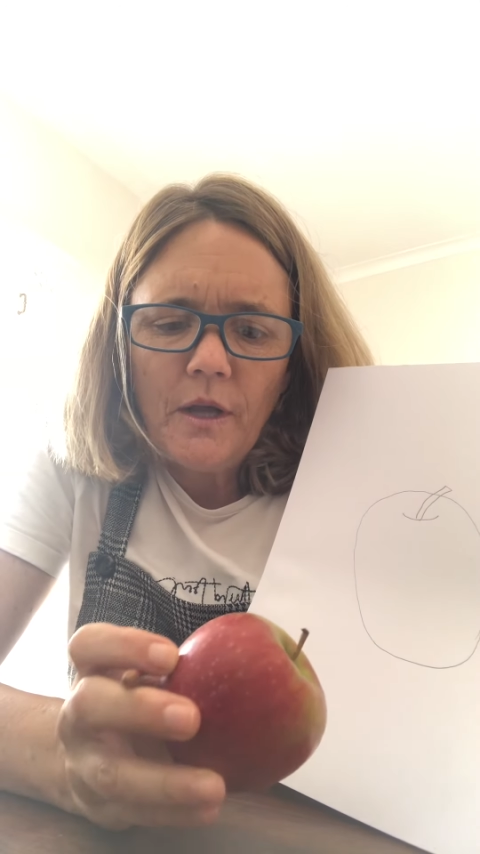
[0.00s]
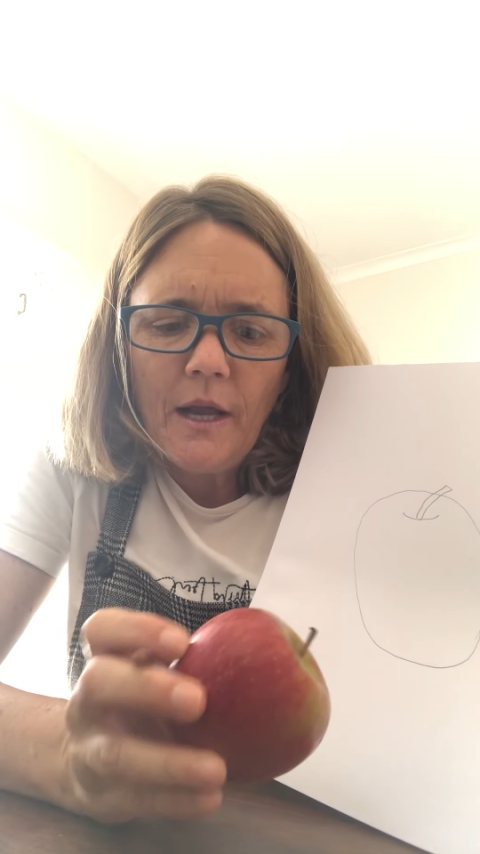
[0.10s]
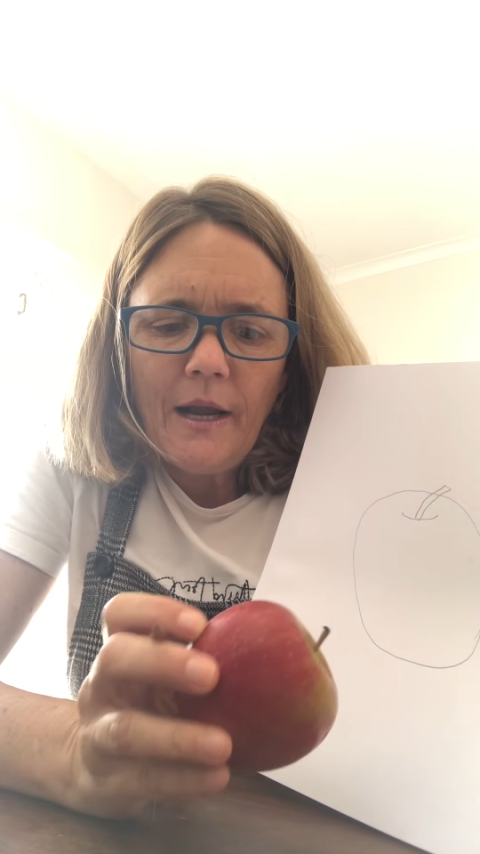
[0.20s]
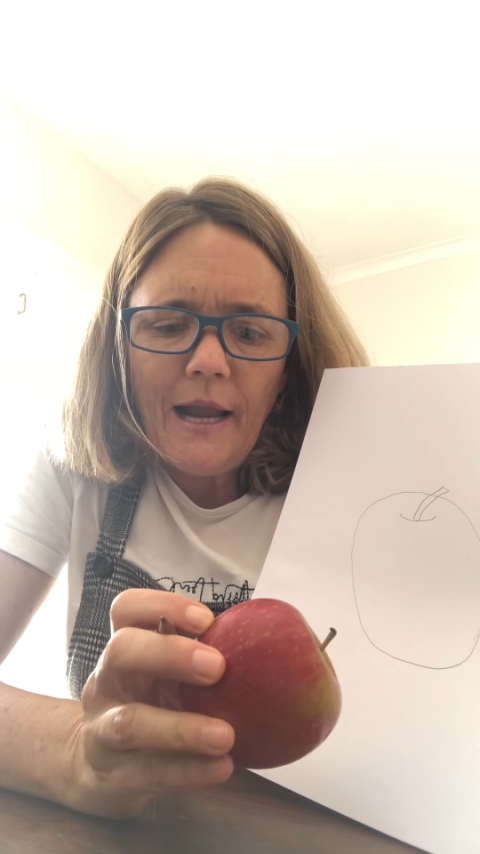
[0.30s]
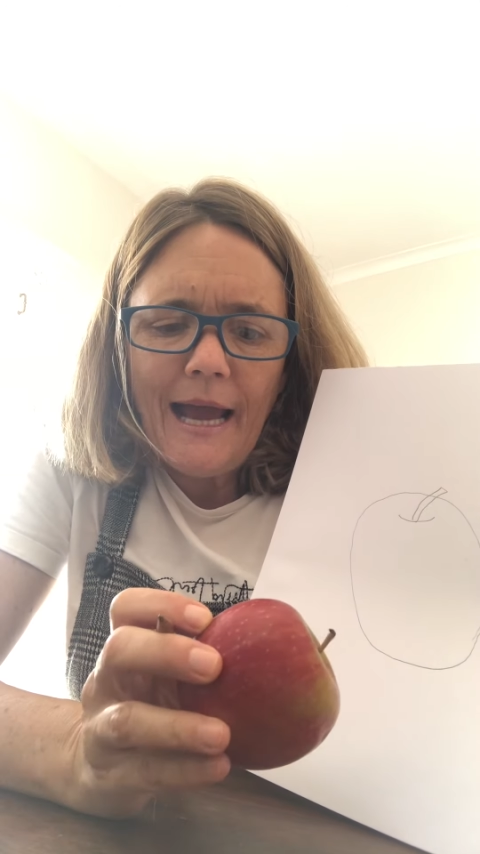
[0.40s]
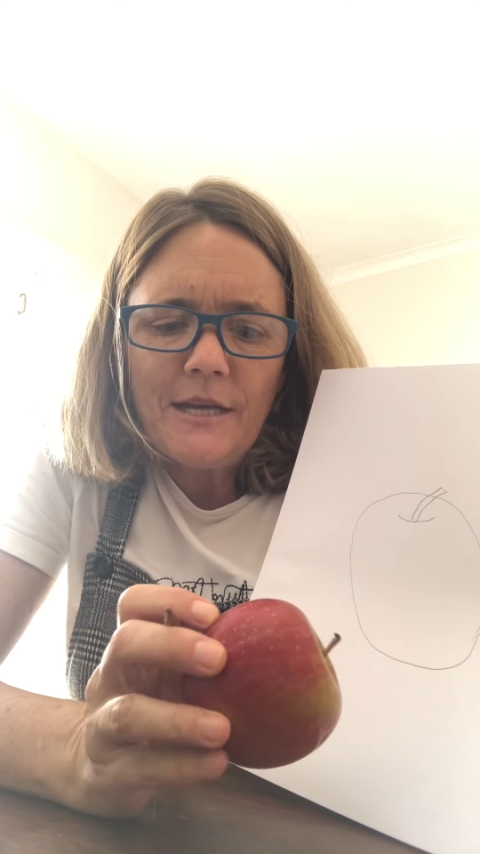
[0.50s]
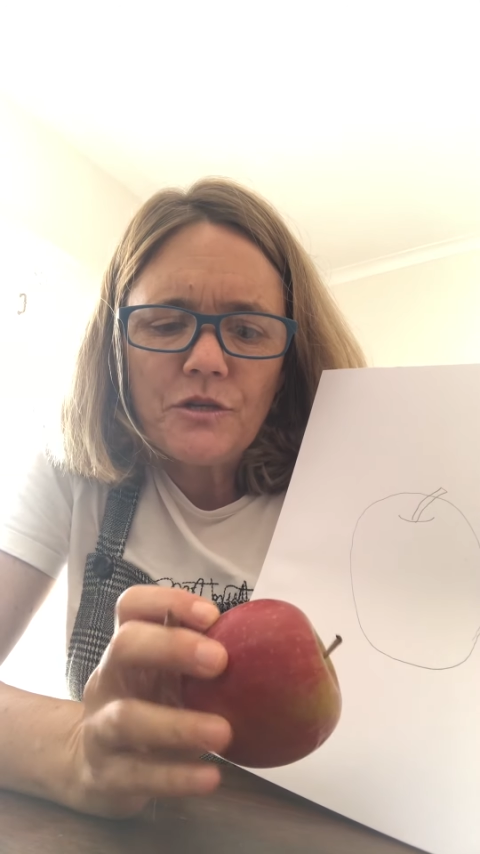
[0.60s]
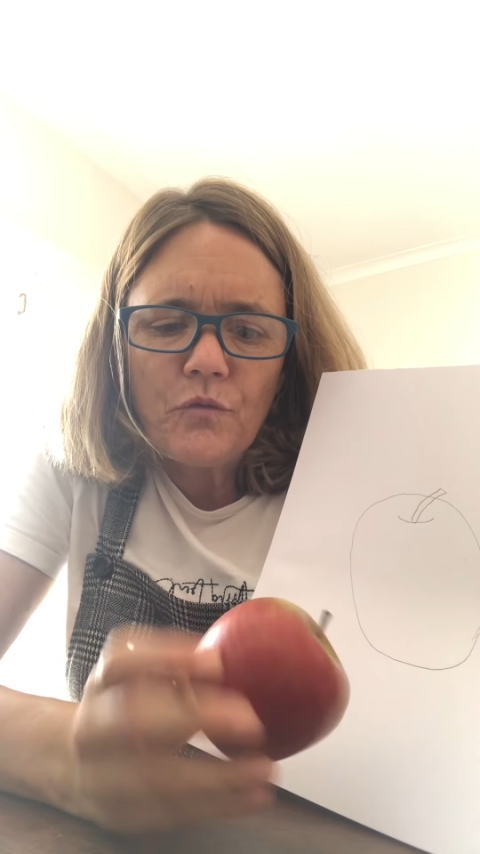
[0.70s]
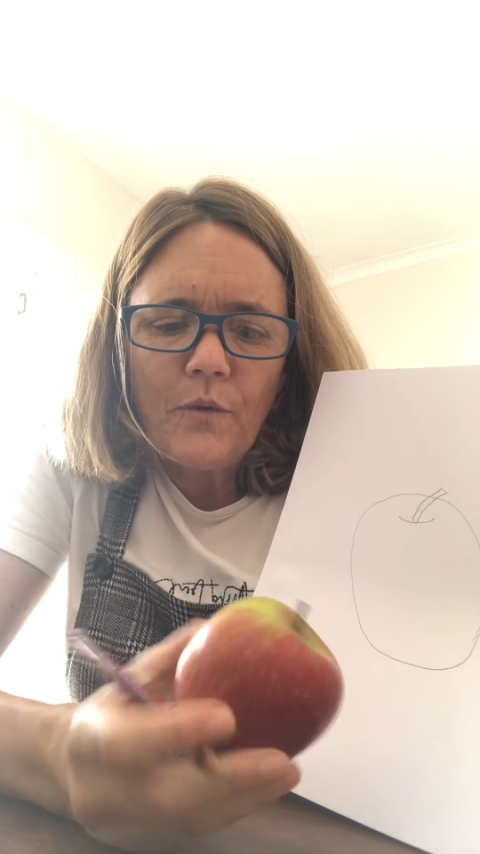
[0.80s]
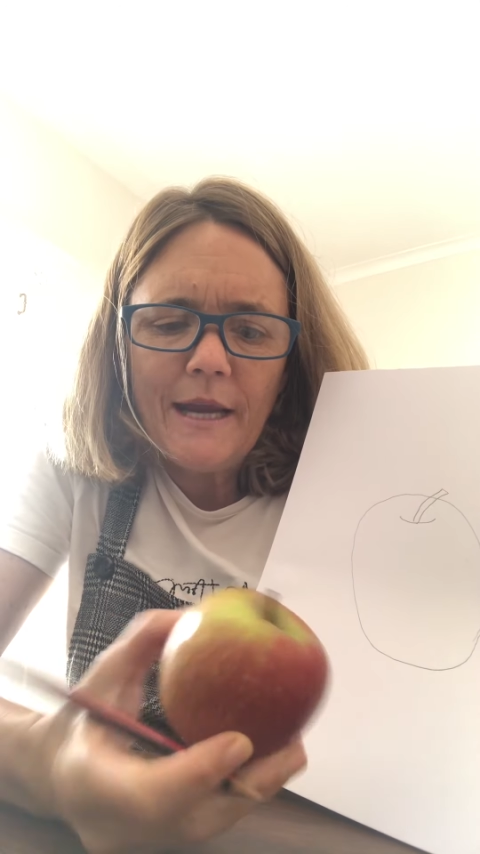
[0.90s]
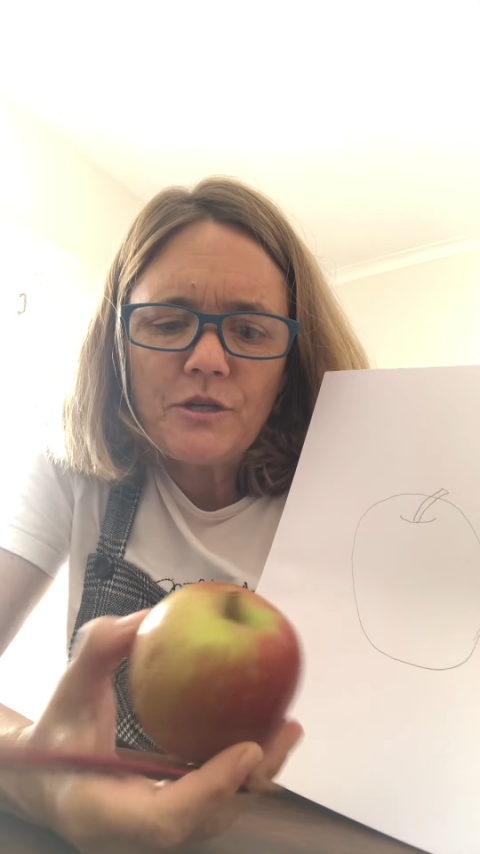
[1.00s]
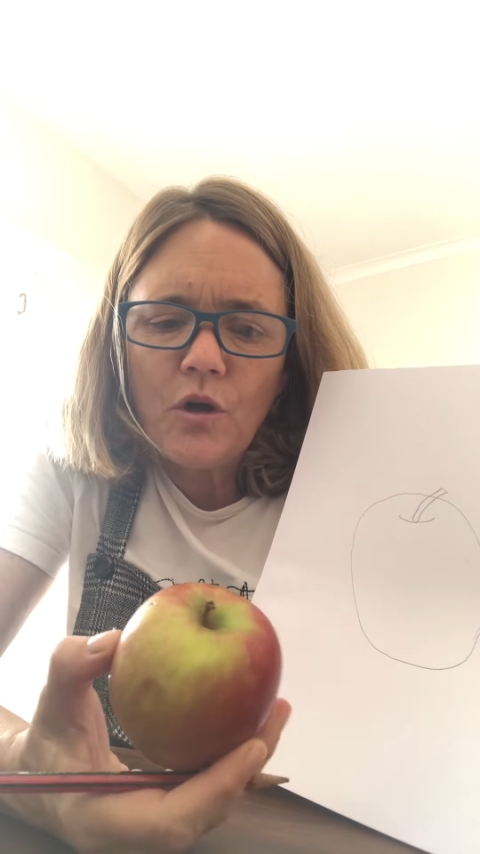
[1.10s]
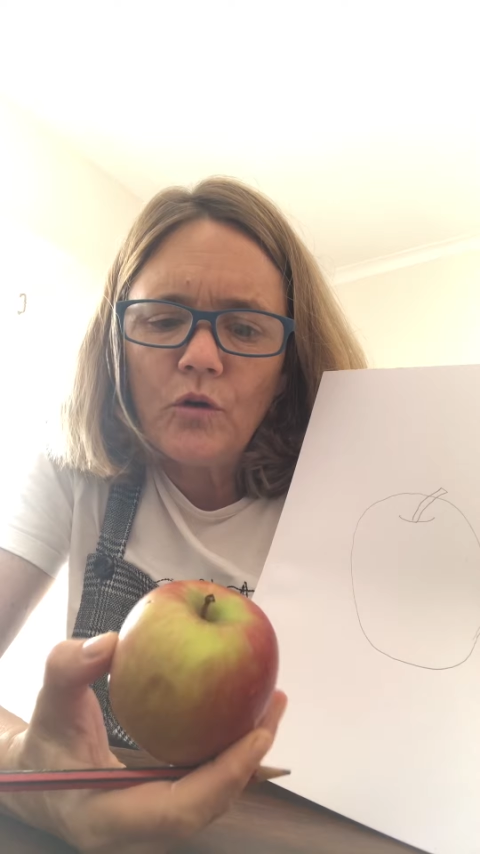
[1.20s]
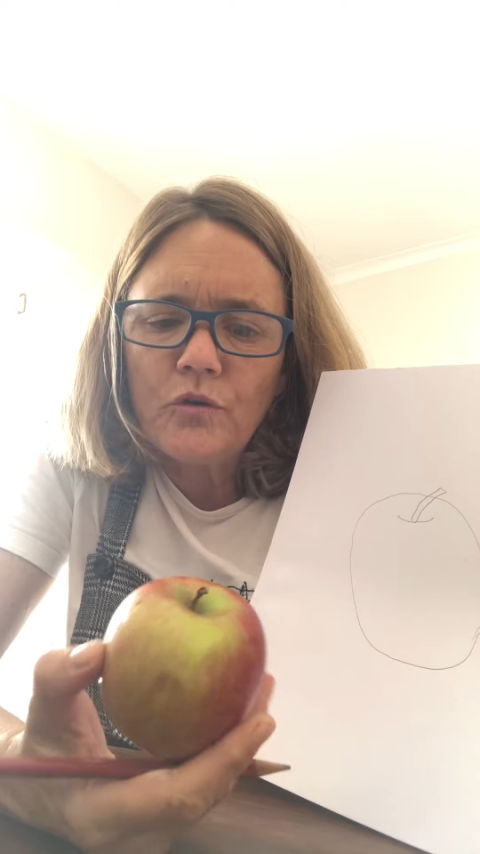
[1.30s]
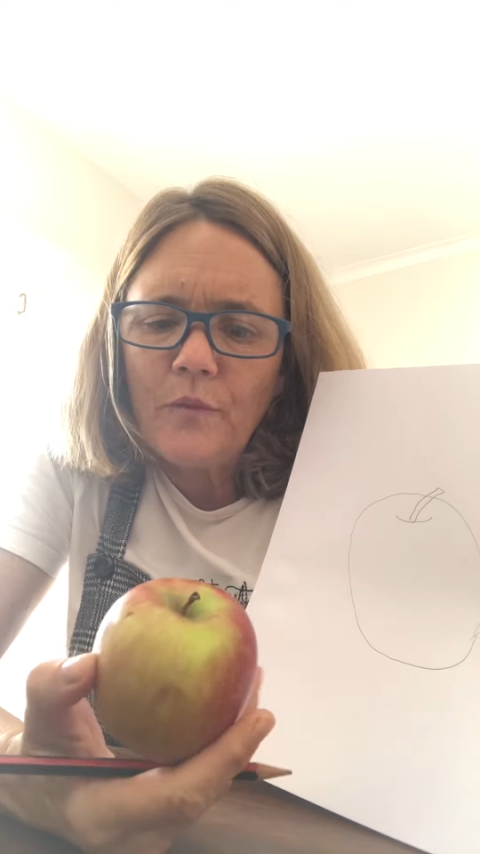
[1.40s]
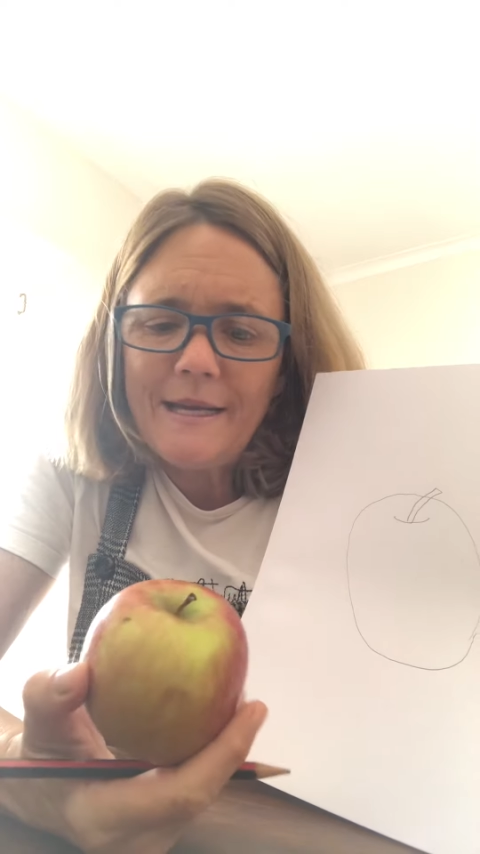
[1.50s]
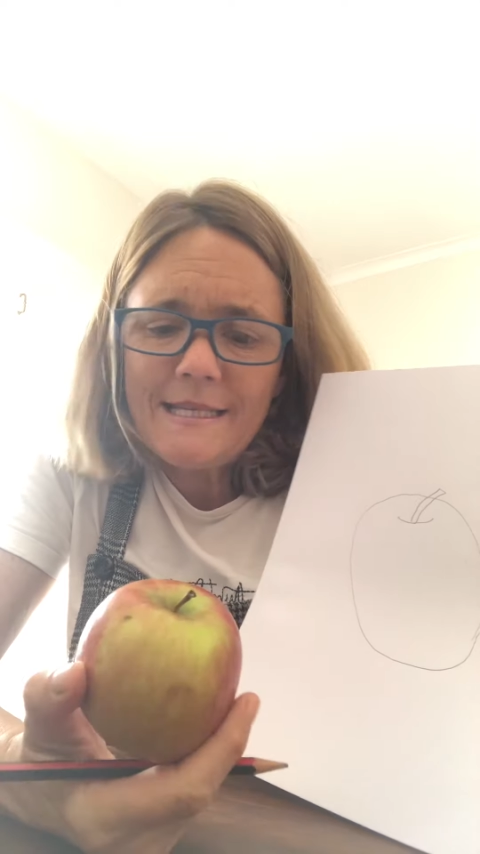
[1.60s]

lighter red, golden red.